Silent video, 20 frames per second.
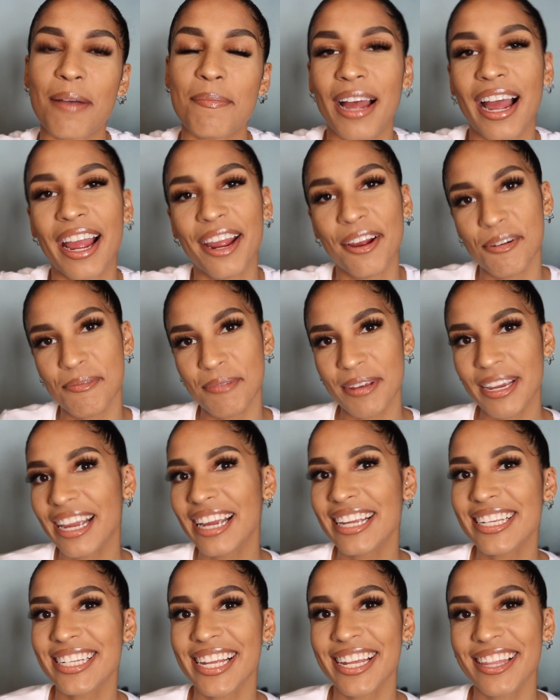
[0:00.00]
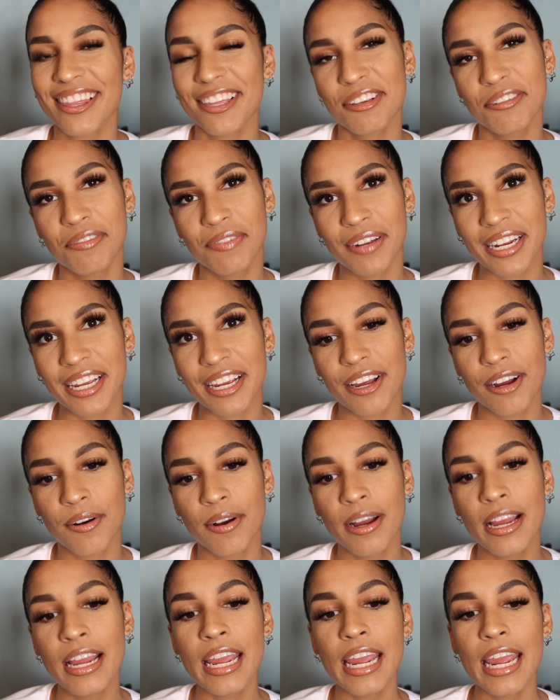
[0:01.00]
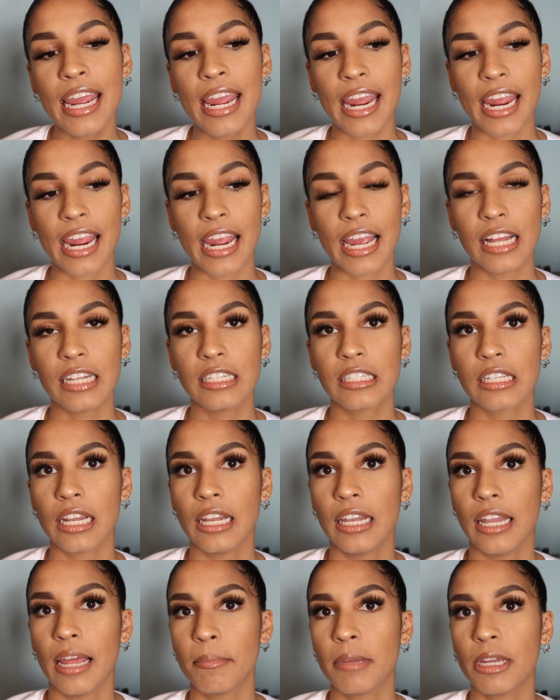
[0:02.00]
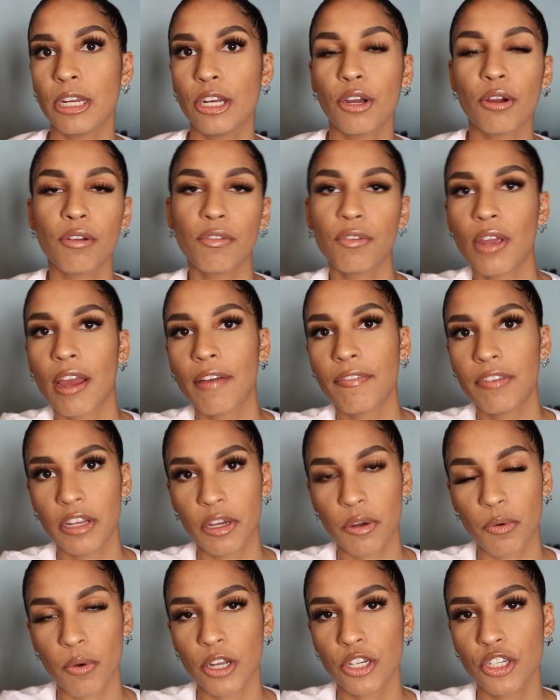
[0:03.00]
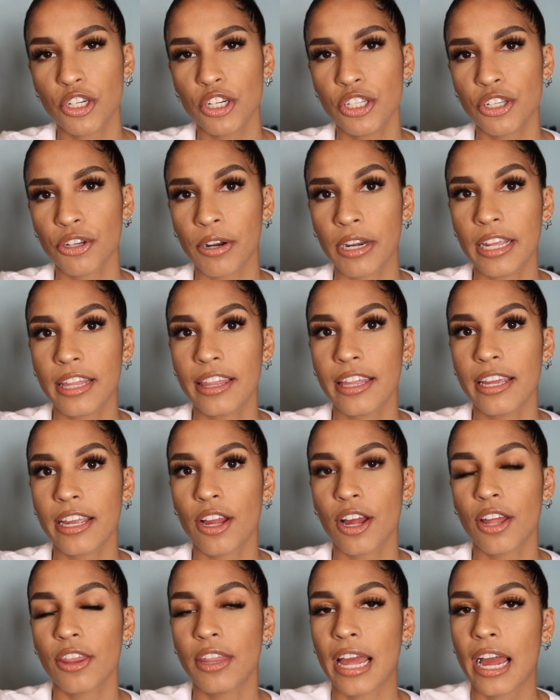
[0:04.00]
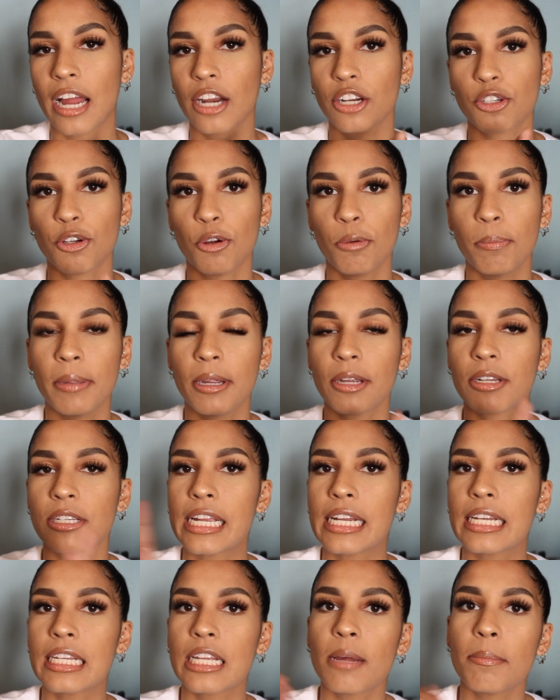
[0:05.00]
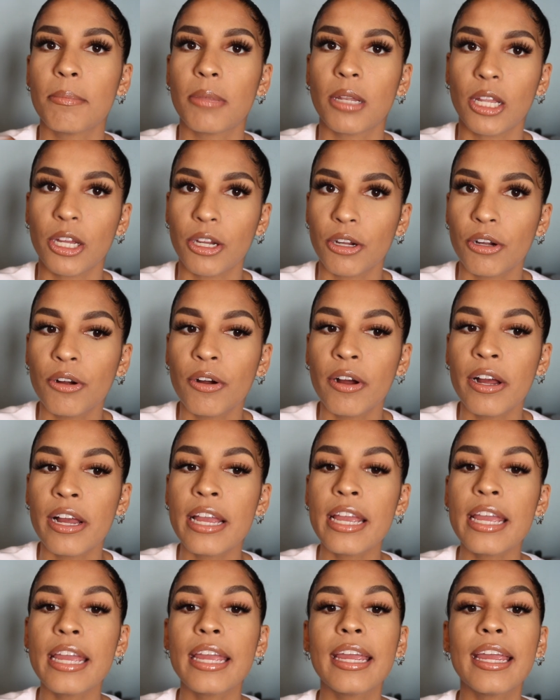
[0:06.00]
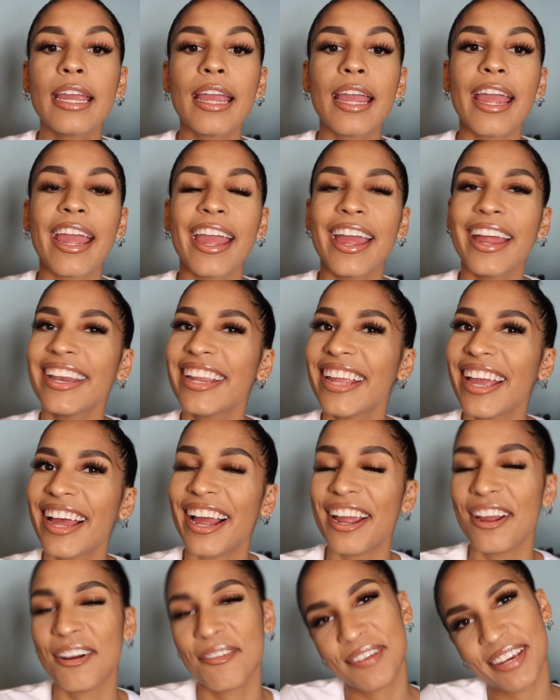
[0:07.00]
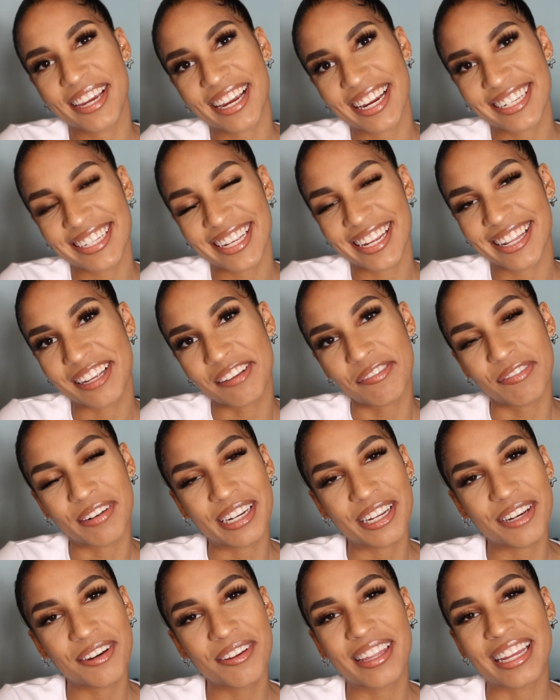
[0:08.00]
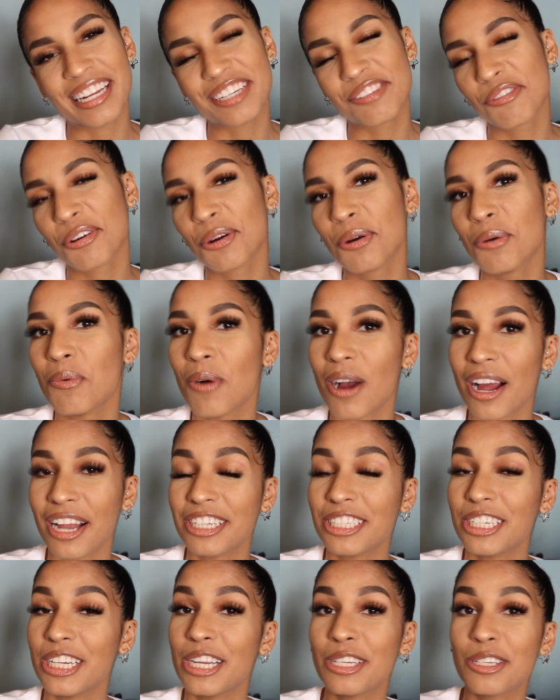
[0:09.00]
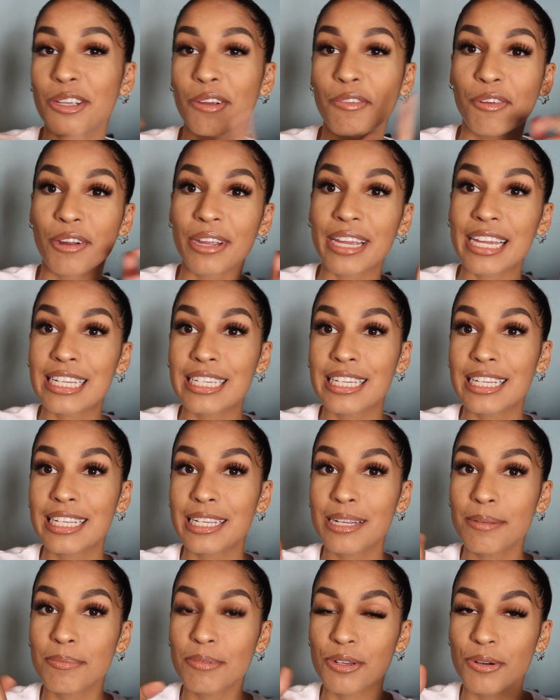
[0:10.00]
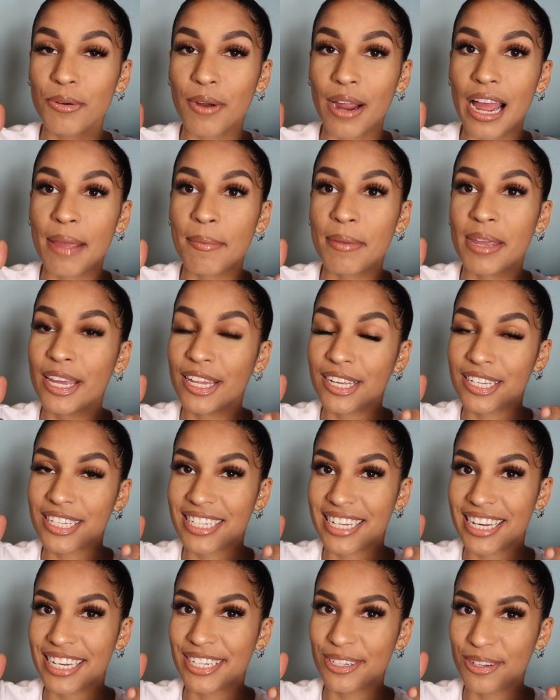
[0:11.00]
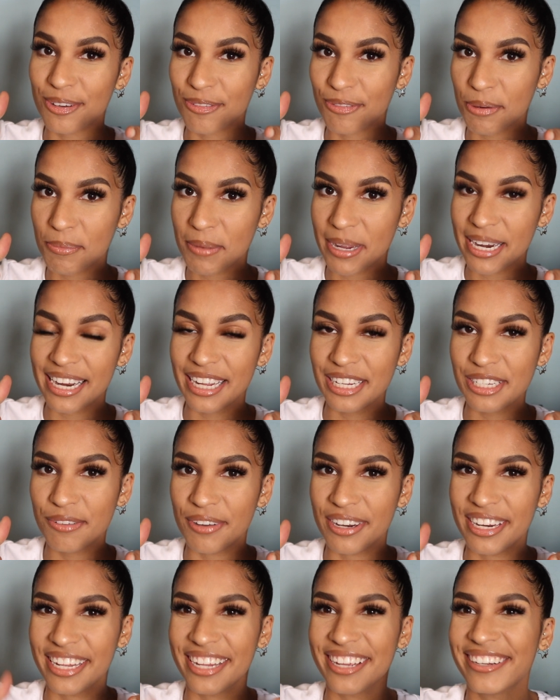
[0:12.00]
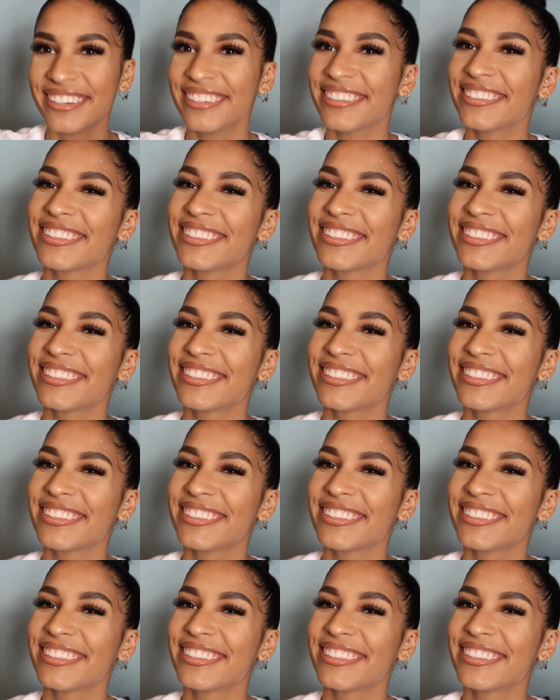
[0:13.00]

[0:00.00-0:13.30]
But I hope you guys like this video and let me know if you have any questions or anything on the actual piercing down below. And yeah, I hope you guys like this video. Thanks for watching. Don't forget to subscribe and stay tuned for my next video.